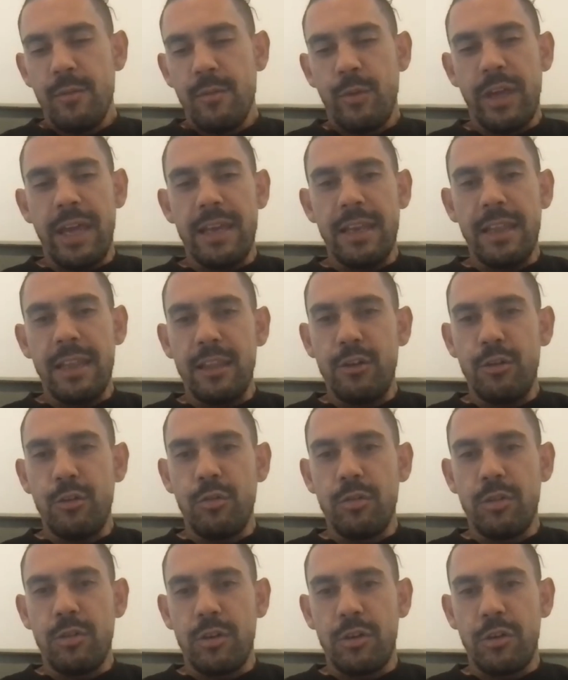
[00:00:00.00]
we had a
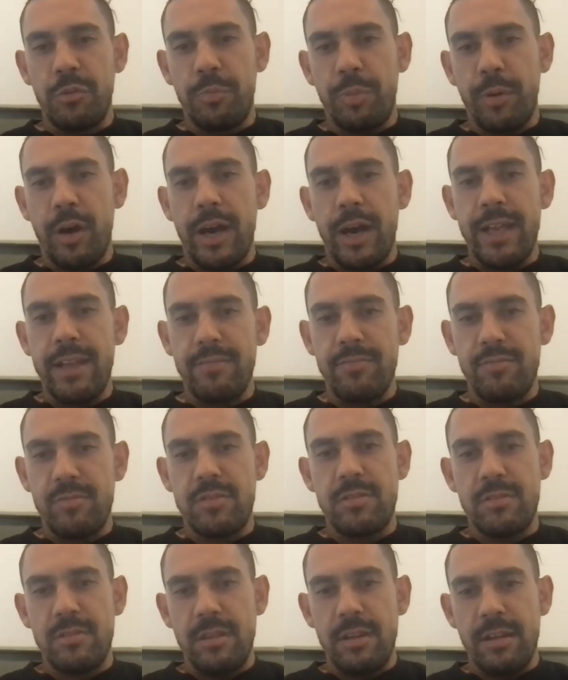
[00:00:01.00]
little goodbye
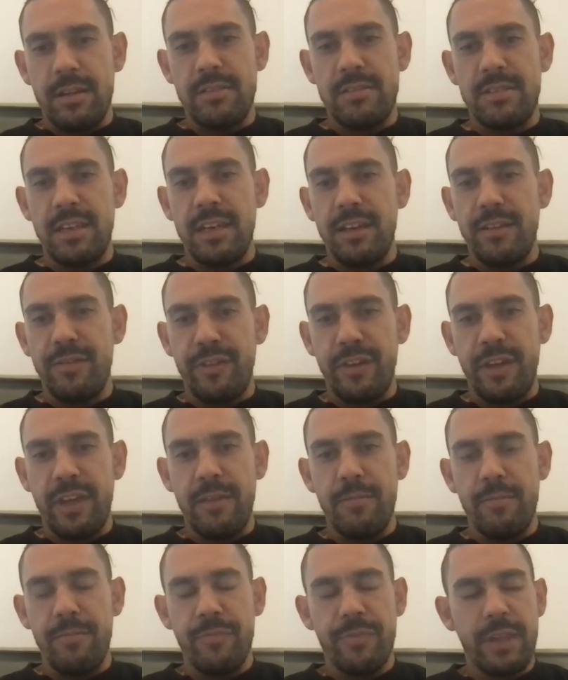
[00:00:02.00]
dinner for
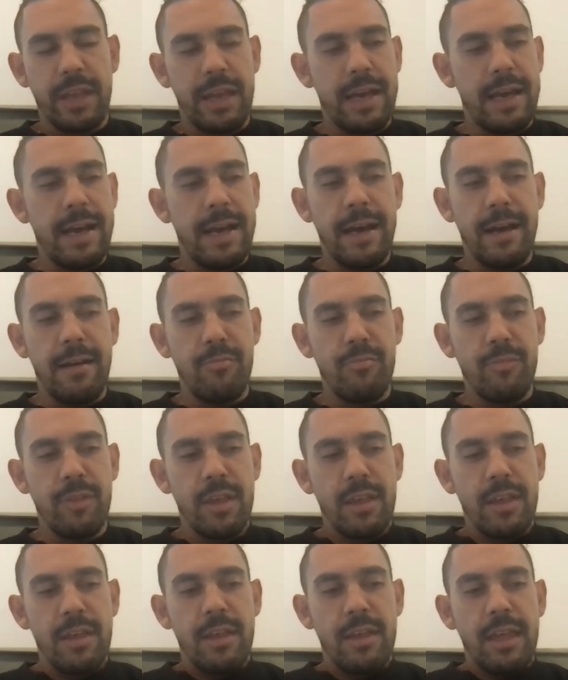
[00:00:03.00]
him.
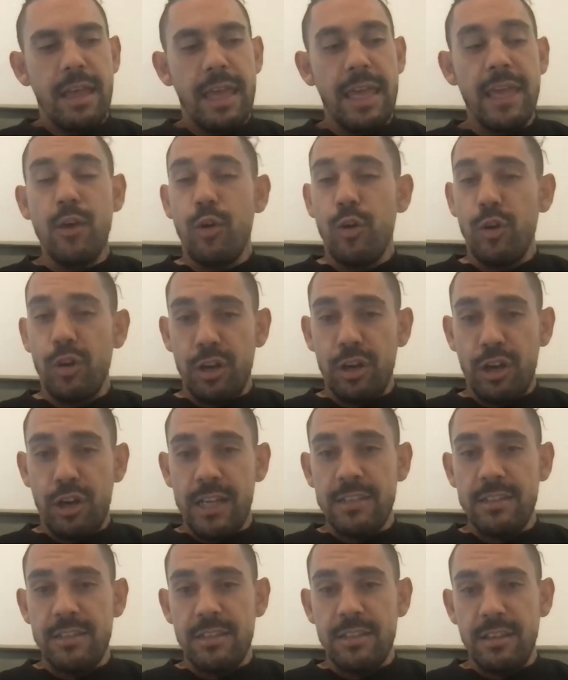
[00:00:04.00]
He
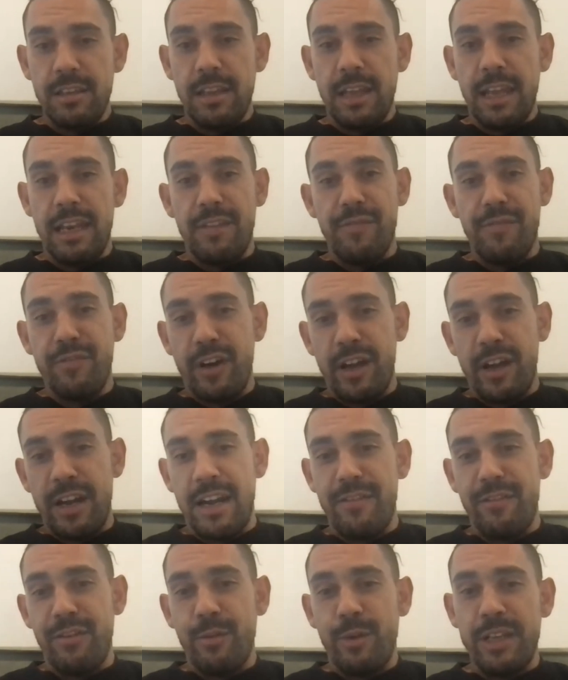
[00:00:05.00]
organized it and
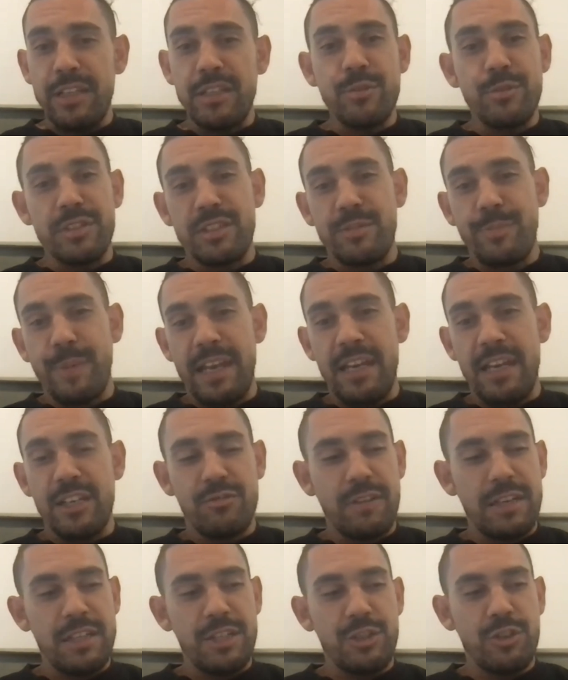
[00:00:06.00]
invited everyone to a
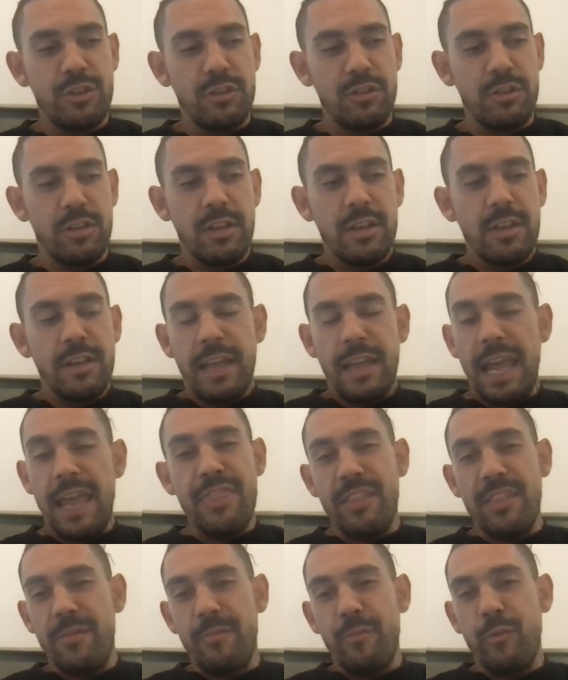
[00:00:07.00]
Spanish restaurant, and the